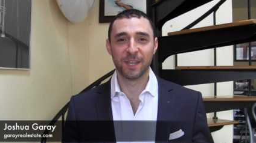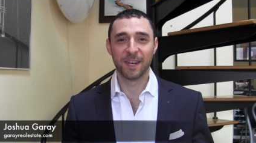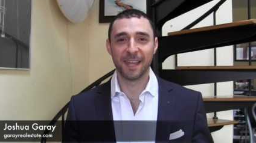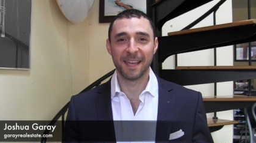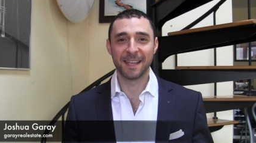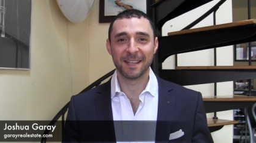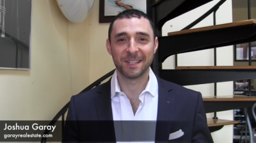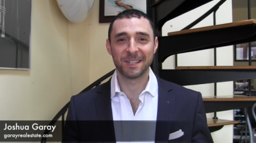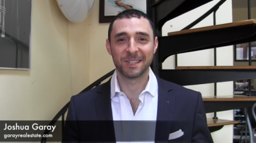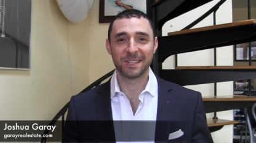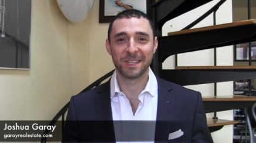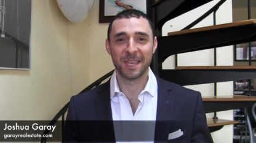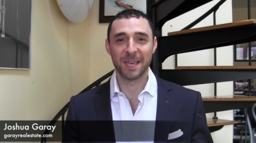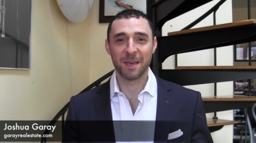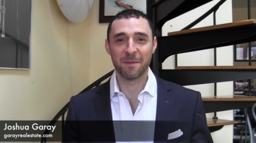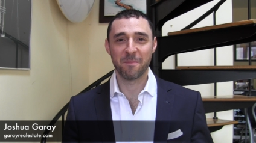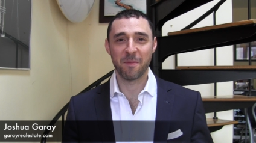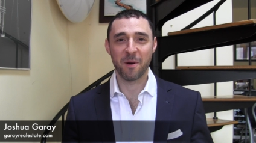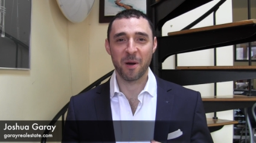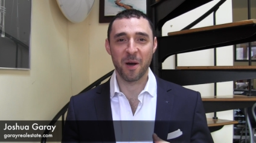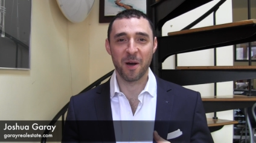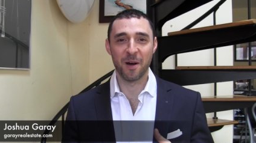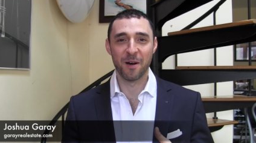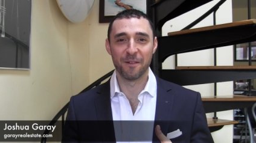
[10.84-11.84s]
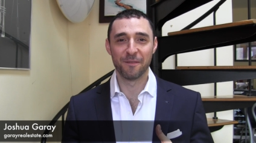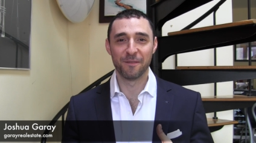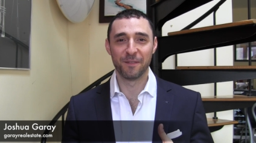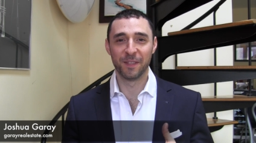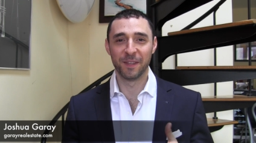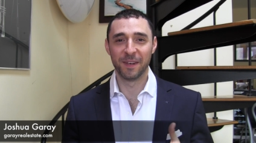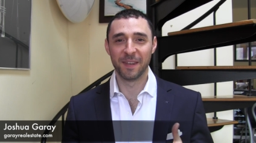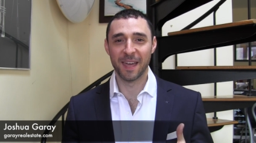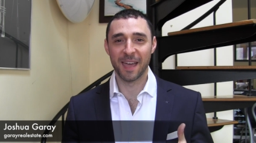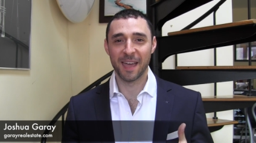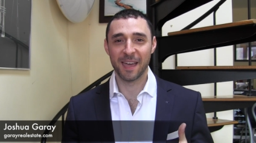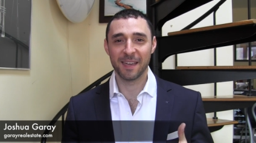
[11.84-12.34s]
today's tip of
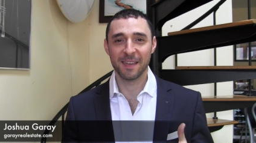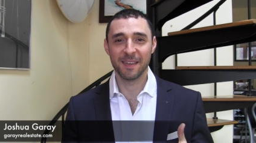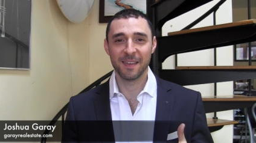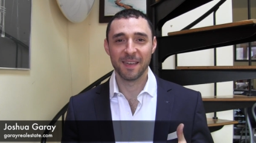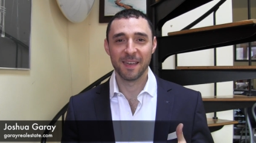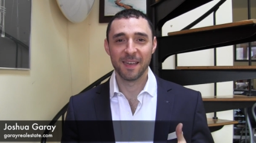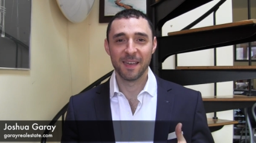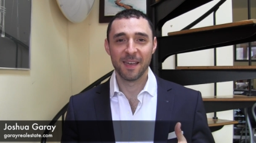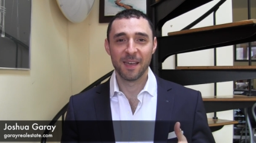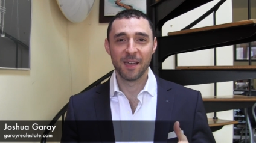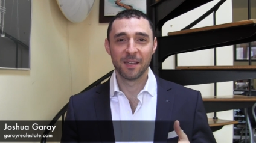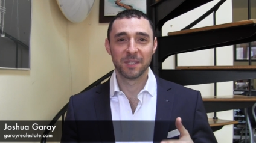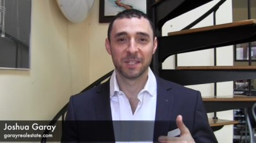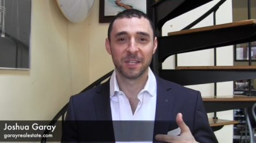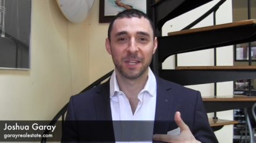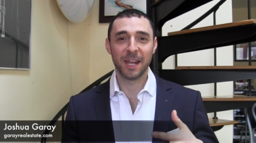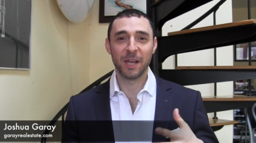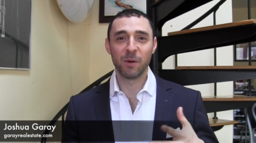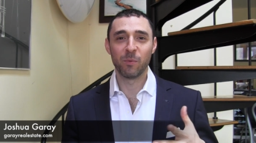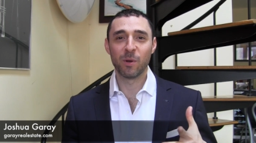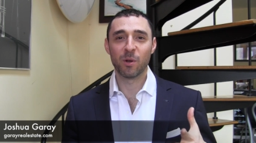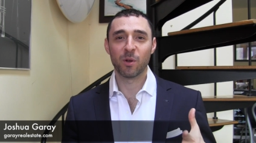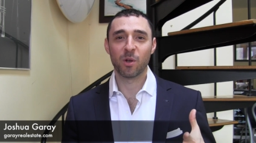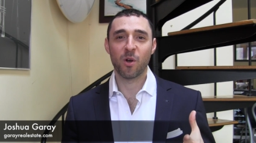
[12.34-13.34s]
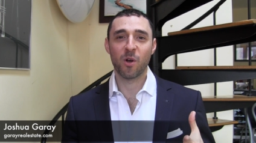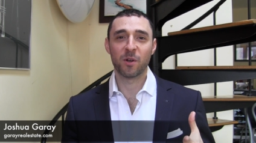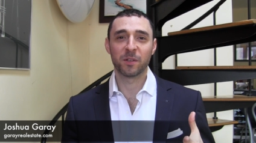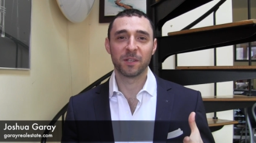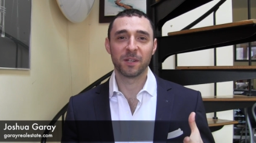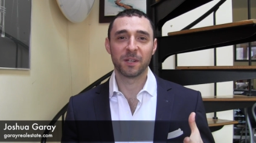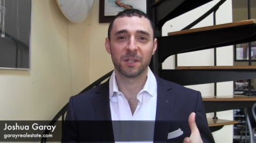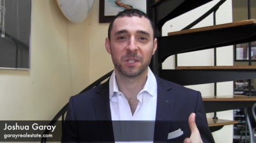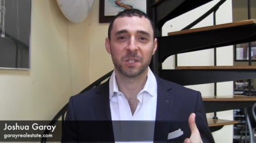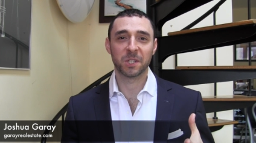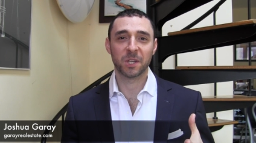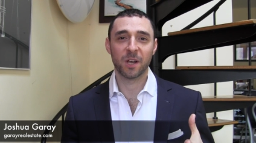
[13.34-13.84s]
the day. Today we are going
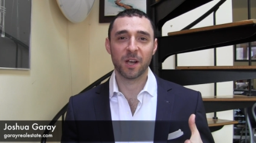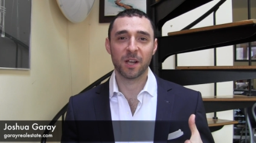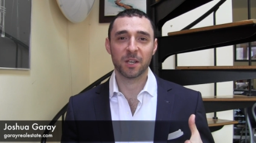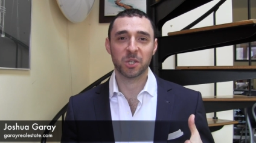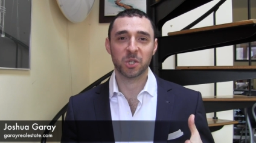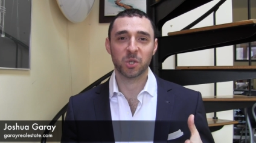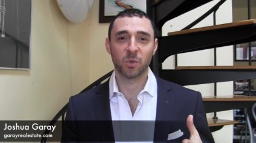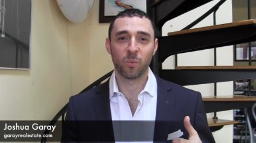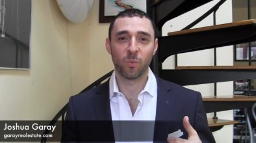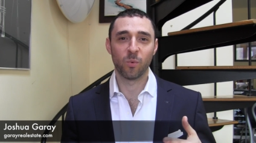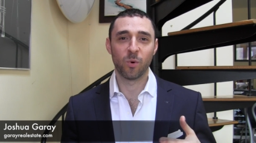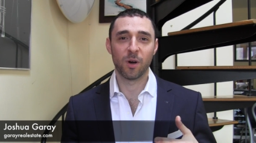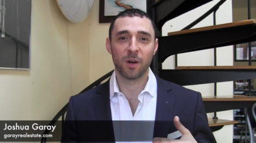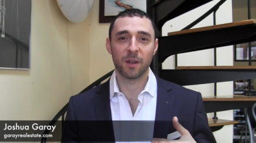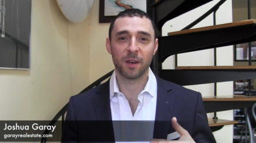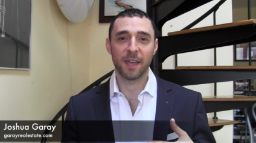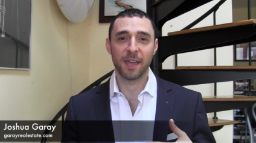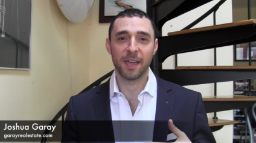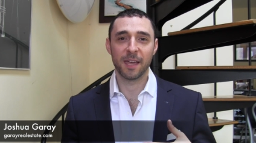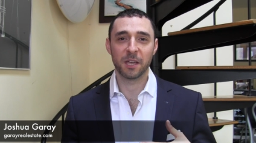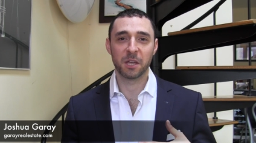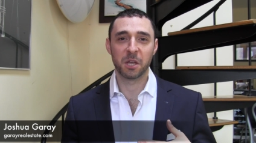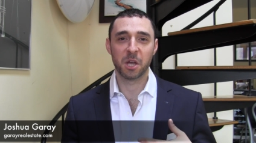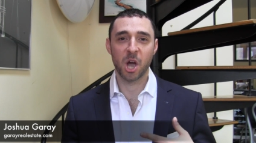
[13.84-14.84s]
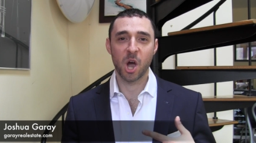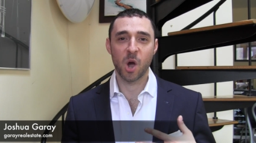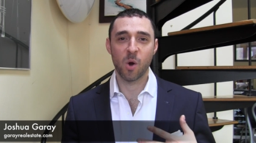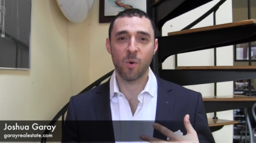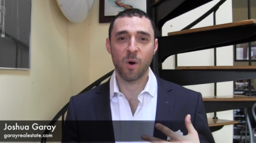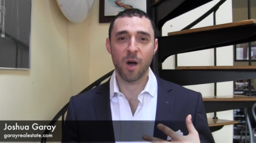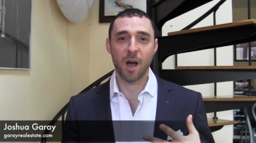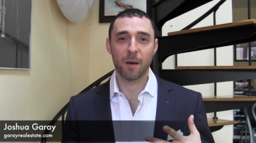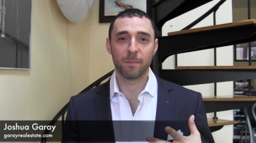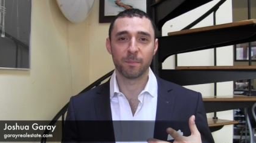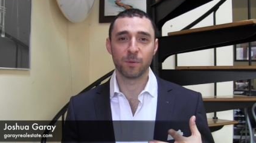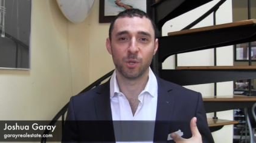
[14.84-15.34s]
to discuss what a
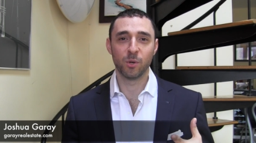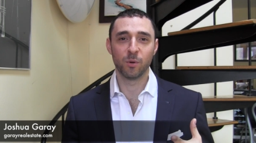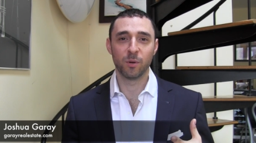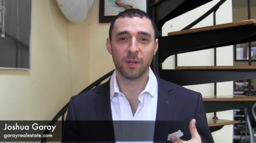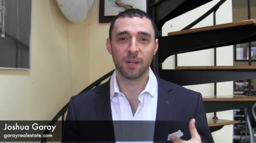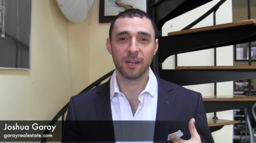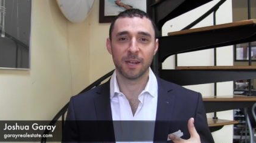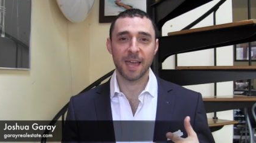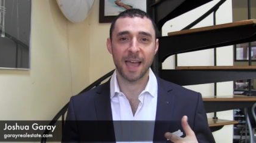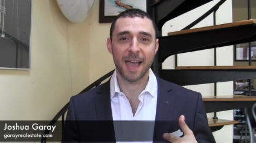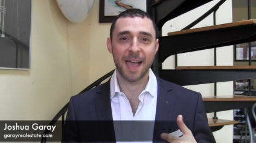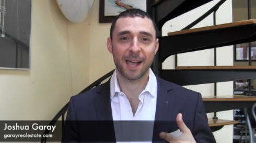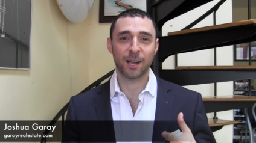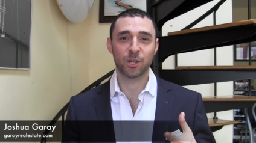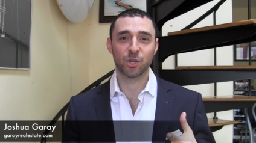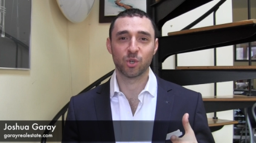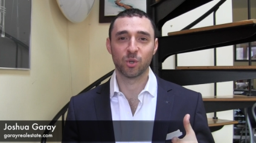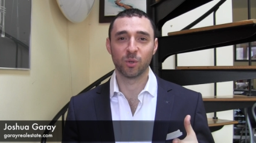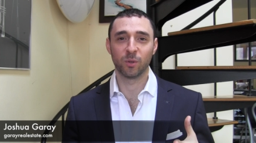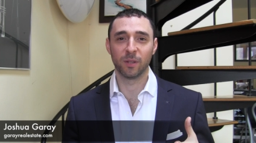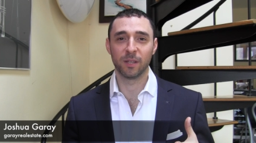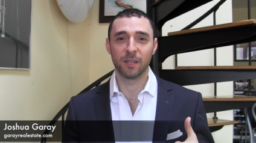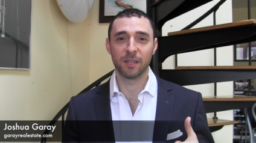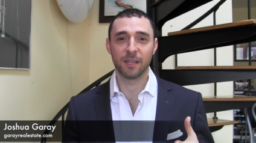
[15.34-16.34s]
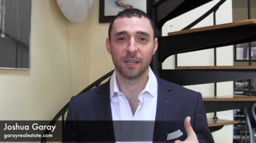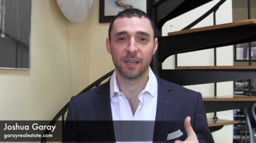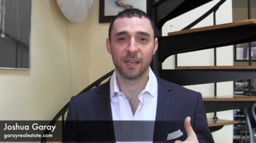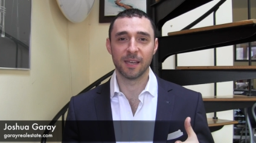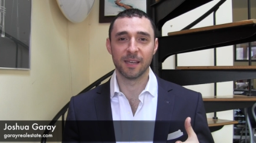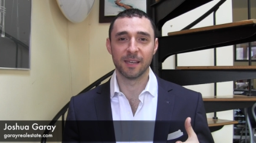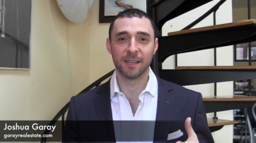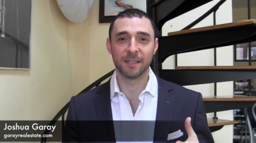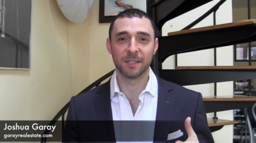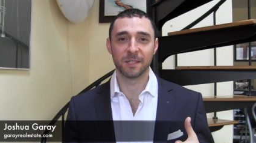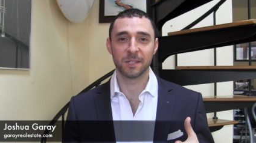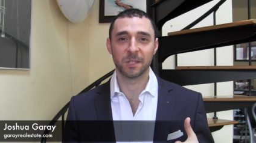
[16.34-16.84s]
co-op unit actually
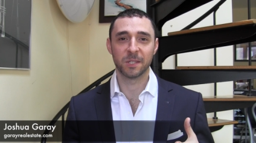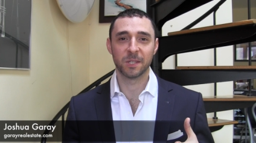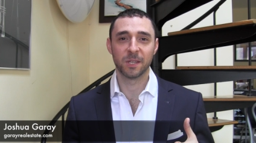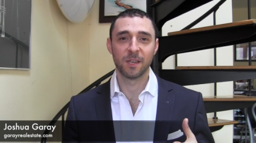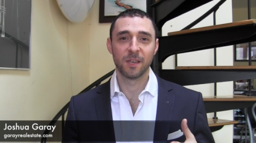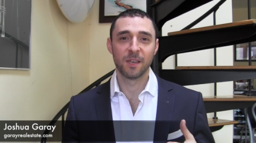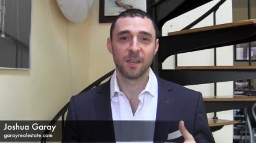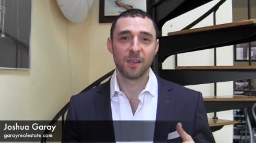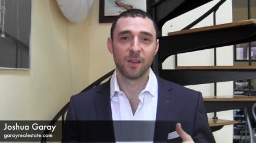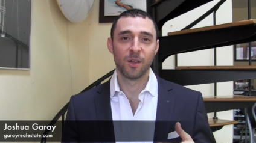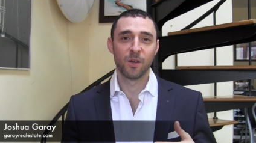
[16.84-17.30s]
is.